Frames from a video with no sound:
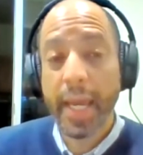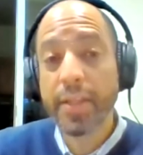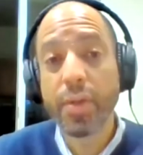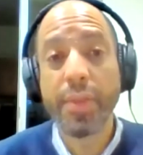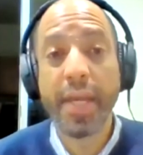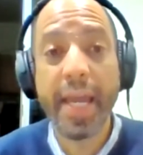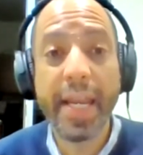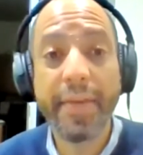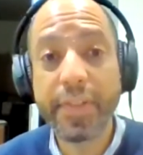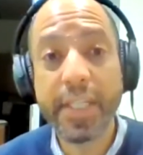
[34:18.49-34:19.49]
And so the
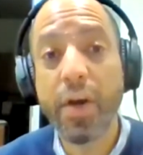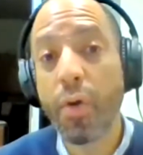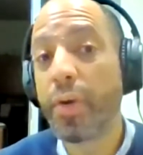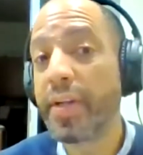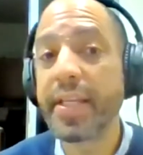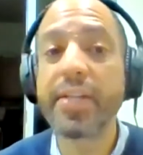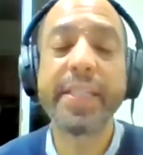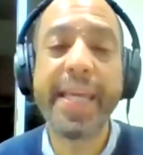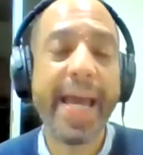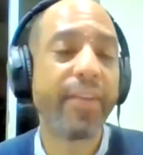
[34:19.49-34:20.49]
NFT holder
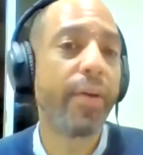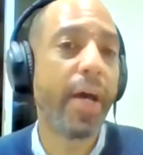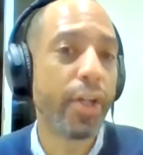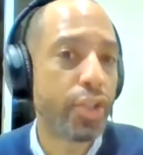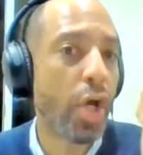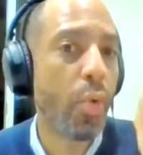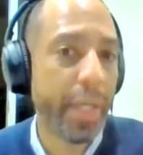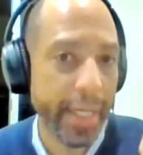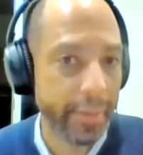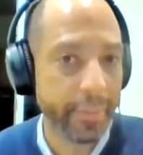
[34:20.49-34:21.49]
essentially has a
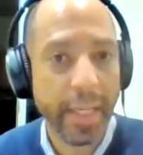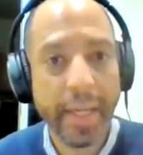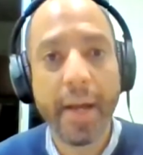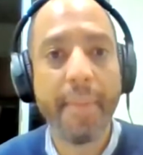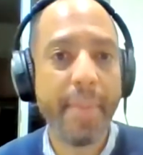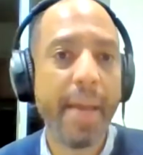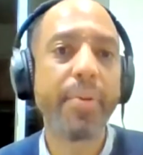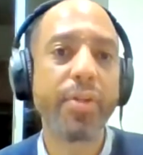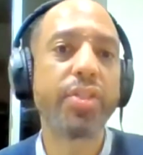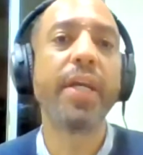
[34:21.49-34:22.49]
token, a
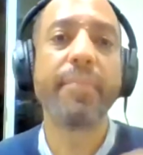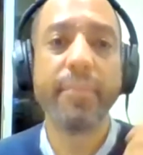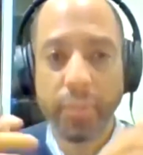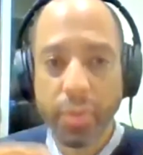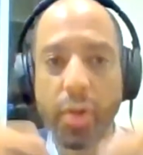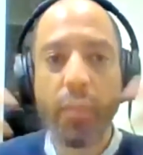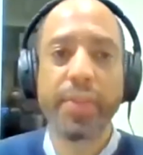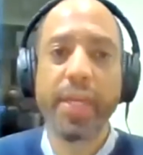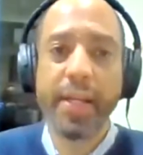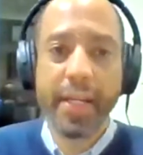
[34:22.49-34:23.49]
membership,
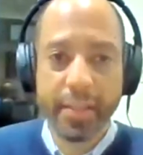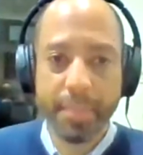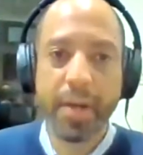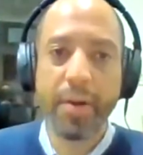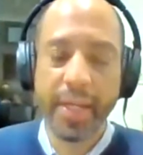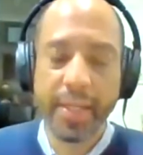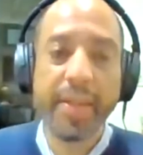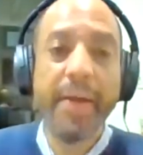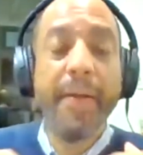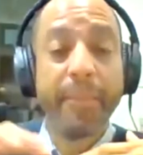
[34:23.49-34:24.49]
within an
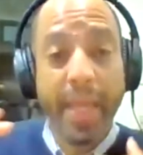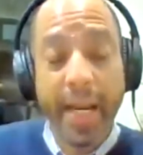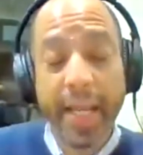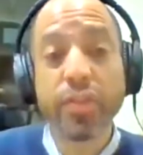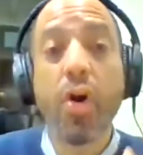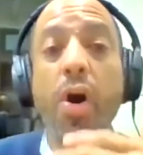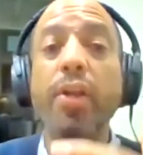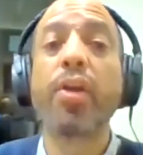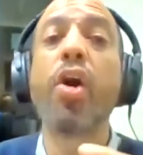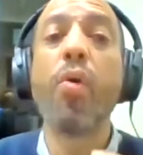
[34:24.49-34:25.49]
experience that is
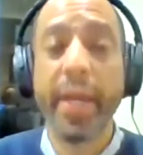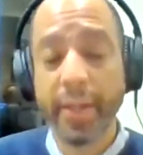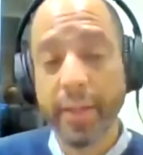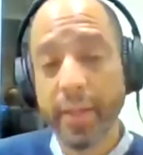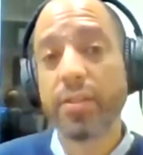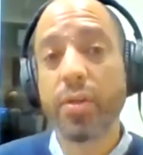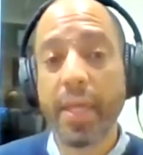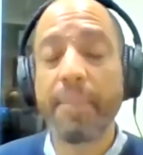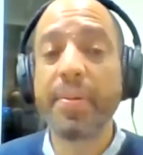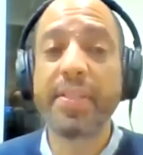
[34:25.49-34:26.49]
ongoing. So
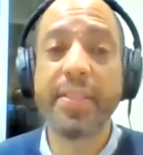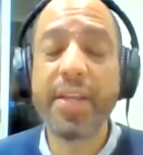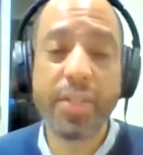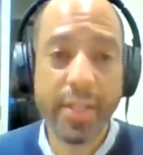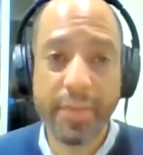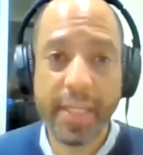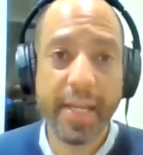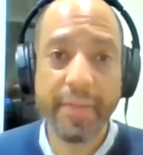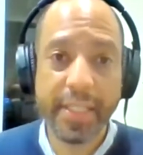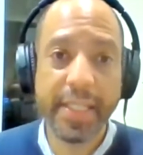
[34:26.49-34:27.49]
that possession of the
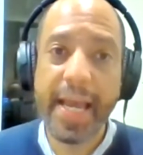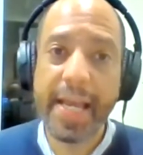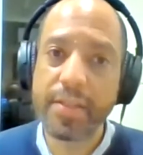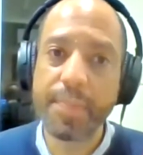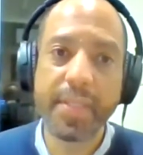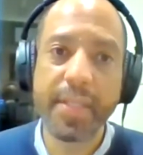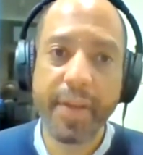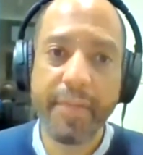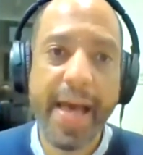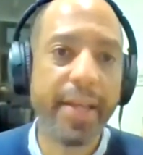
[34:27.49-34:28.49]
NFT has a
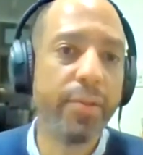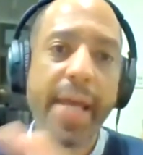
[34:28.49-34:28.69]
specific value.